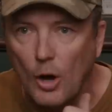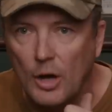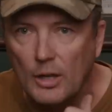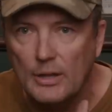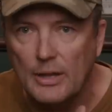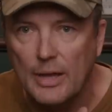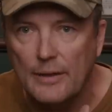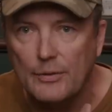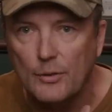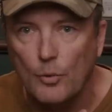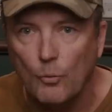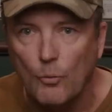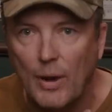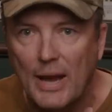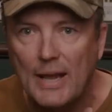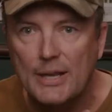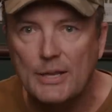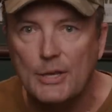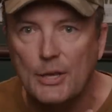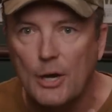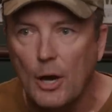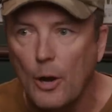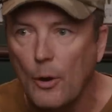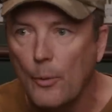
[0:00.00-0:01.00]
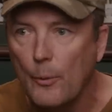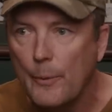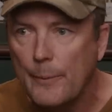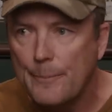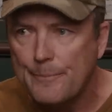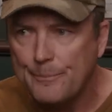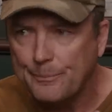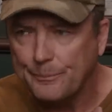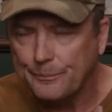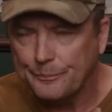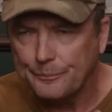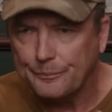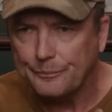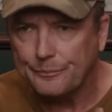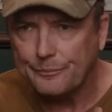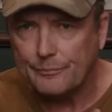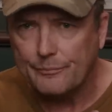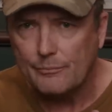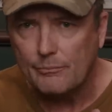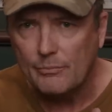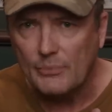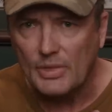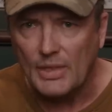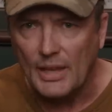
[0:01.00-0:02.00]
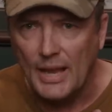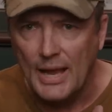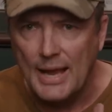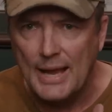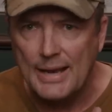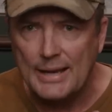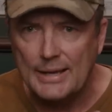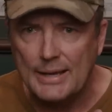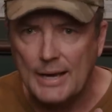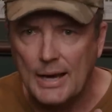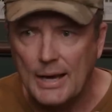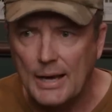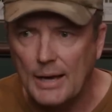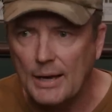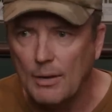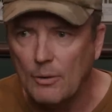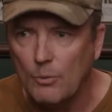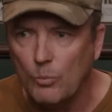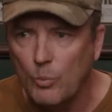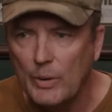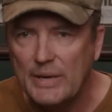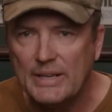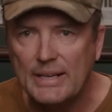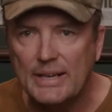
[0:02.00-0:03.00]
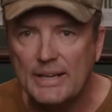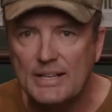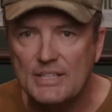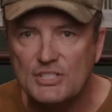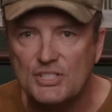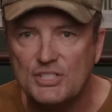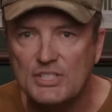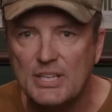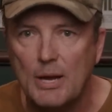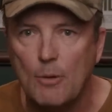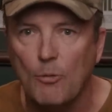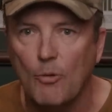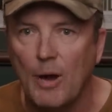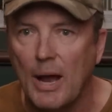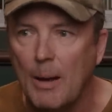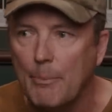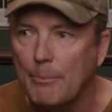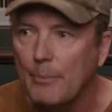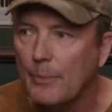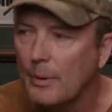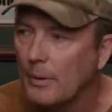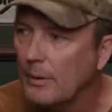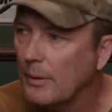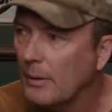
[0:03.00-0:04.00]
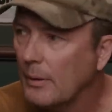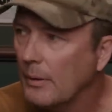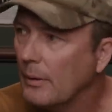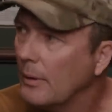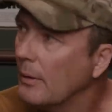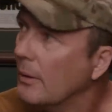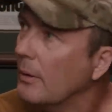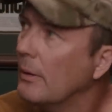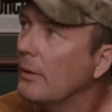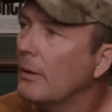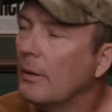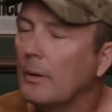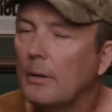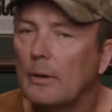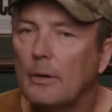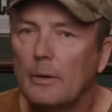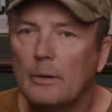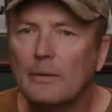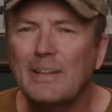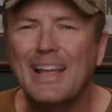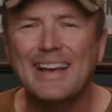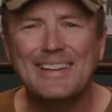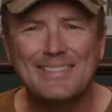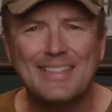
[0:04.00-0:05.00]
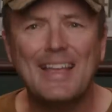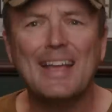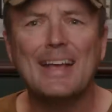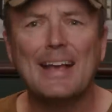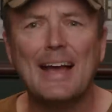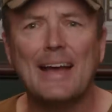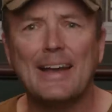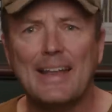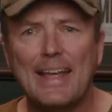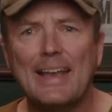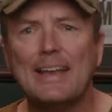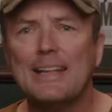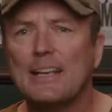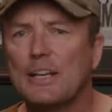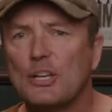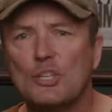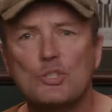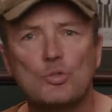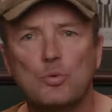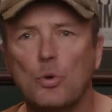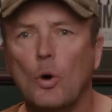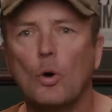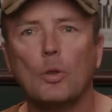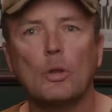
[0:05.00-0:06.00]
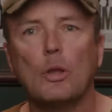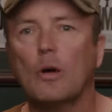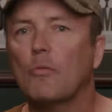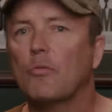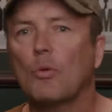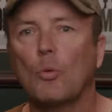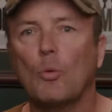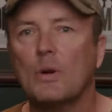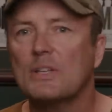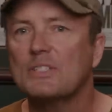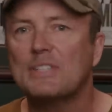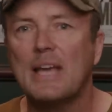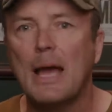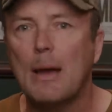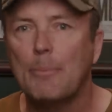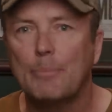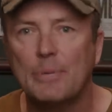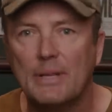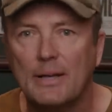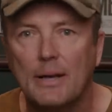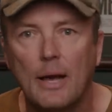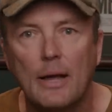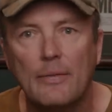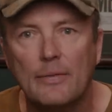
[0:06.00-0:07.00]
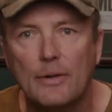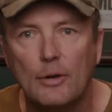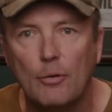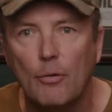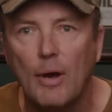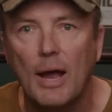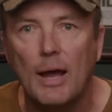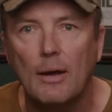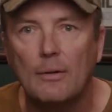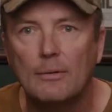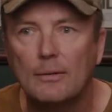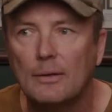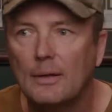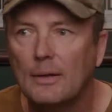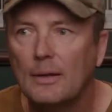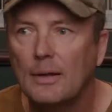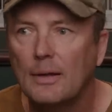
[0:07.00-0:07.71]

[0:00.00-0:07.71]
call on the radio, hey, uh, we need a sit rep. Like they got any control over what's happening on the ground.